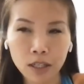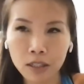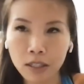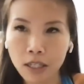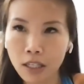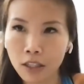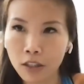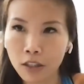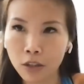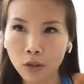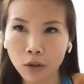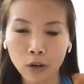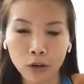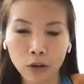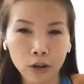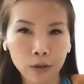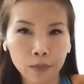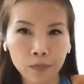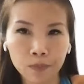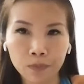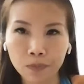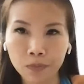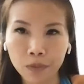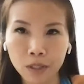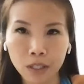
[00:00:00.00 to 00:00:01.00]
take your
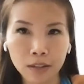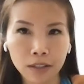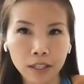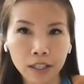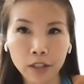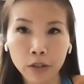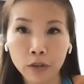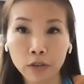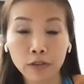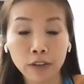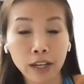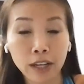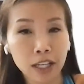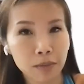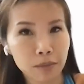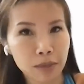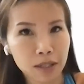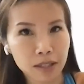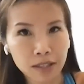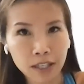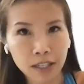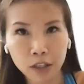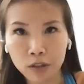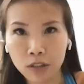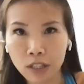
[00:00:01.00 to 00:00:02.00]

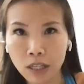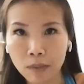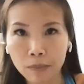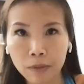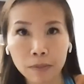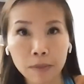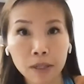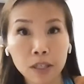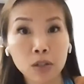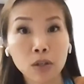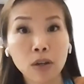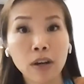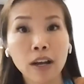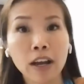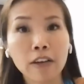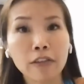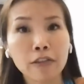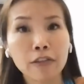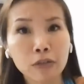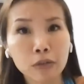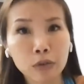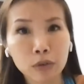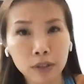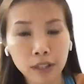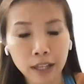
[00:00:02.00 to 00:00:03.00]
vitamins, take your supplements, or have
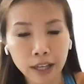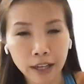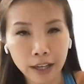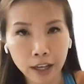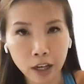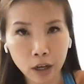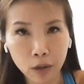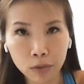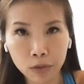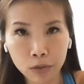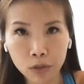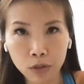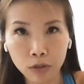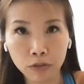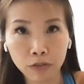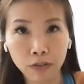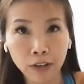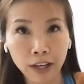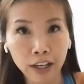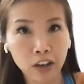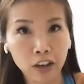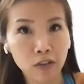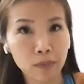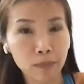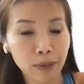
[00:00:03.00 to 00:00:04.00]
food that helps you to
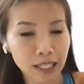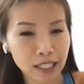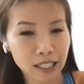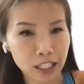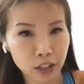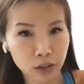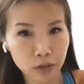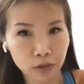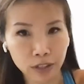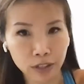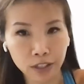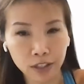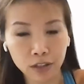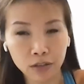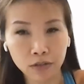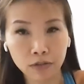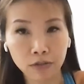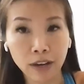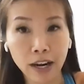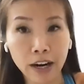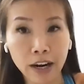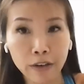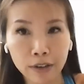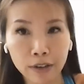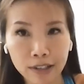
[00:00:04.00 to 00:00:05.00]
fight off bacteria,
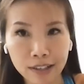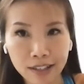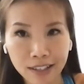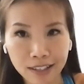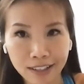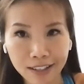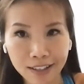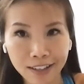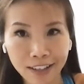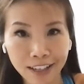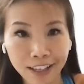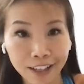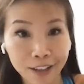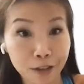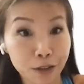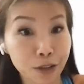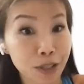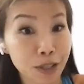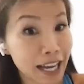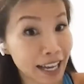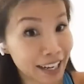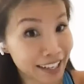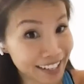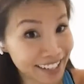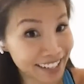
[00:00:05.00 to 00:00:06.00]
viruses, like
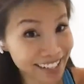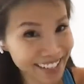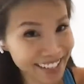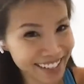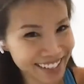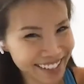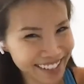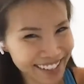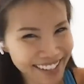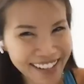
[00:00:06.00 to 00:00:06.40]
good honey,